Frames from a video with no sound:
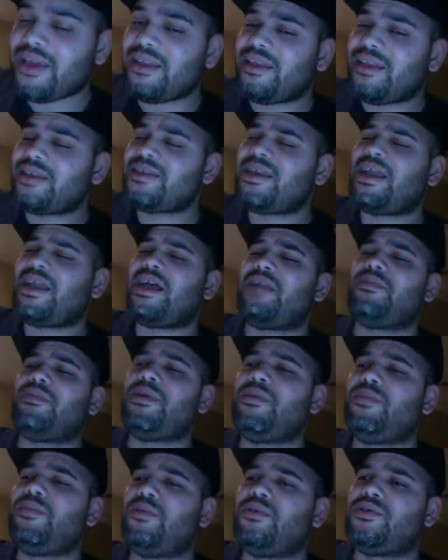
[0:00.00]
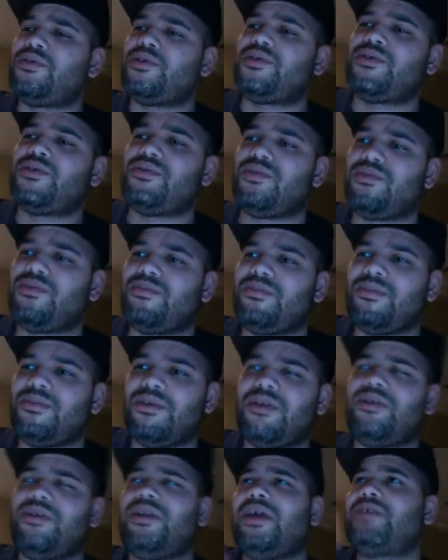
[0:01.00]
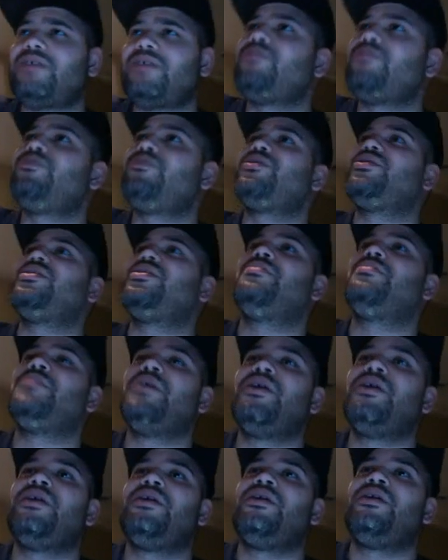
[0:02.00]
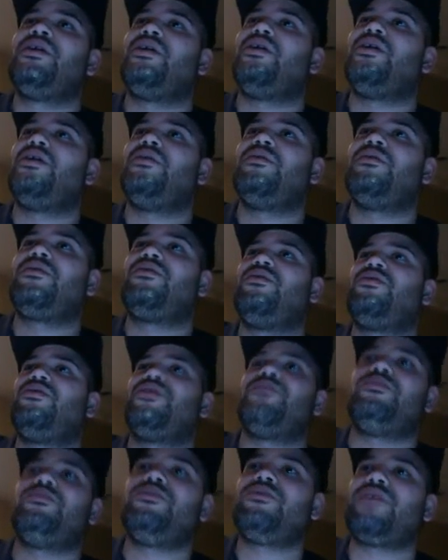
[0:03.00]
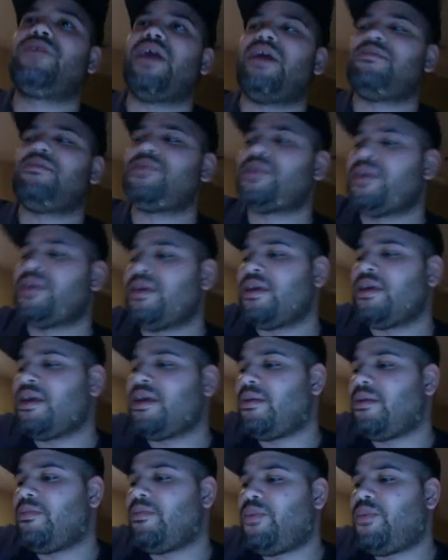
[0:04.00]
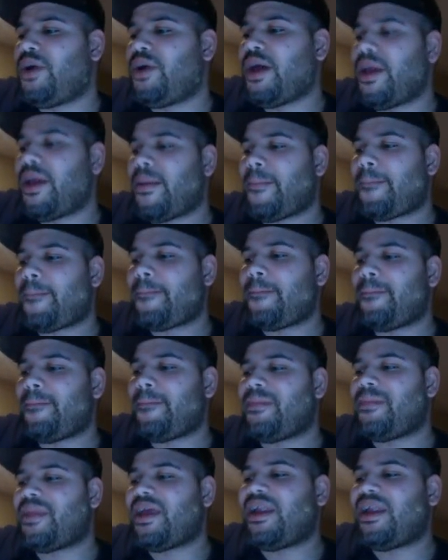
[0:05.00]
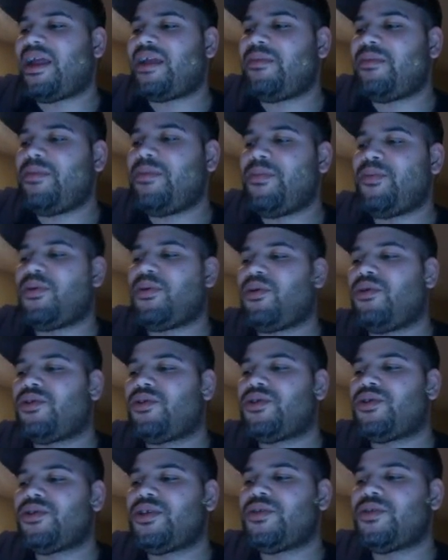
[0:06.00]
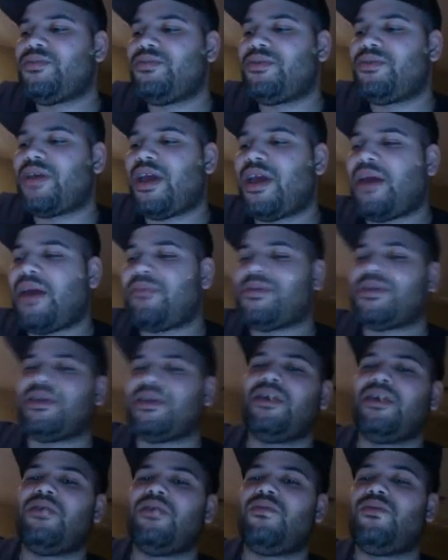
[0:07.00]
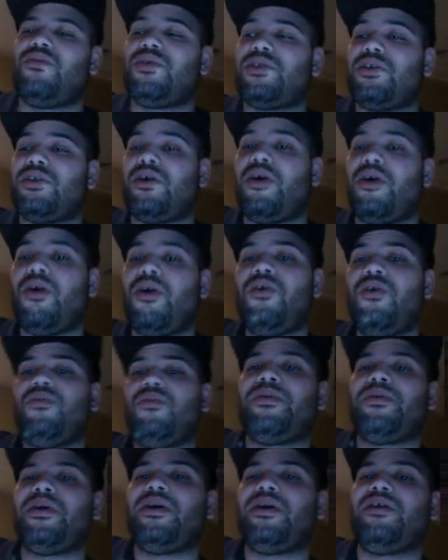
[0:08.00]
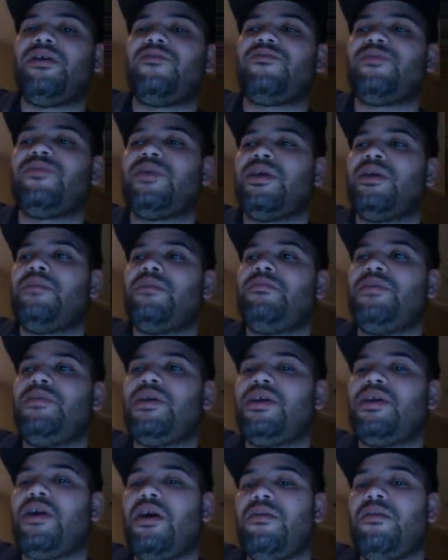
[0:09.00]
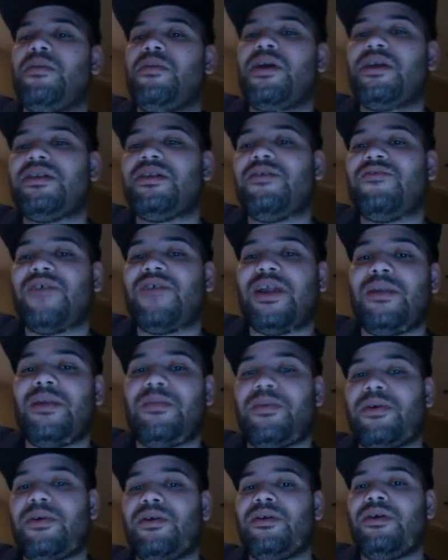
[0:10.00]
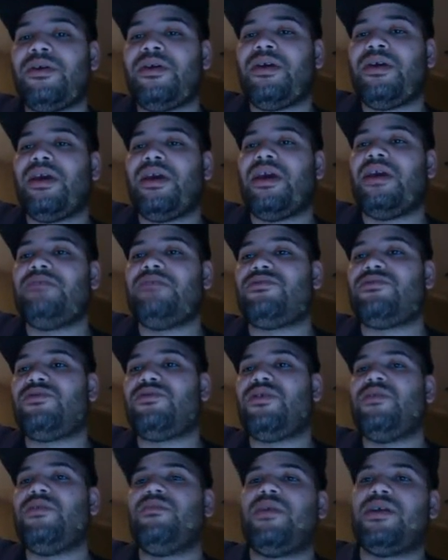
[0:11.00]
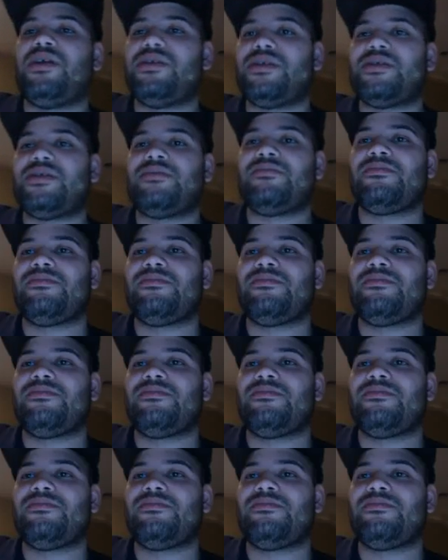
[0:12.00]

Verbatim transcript: And there's a lot of people also to, you know, not to bring up uh, coding boot camps, but a lot of people go to these boot camps with the hope of becoming a developer in three months.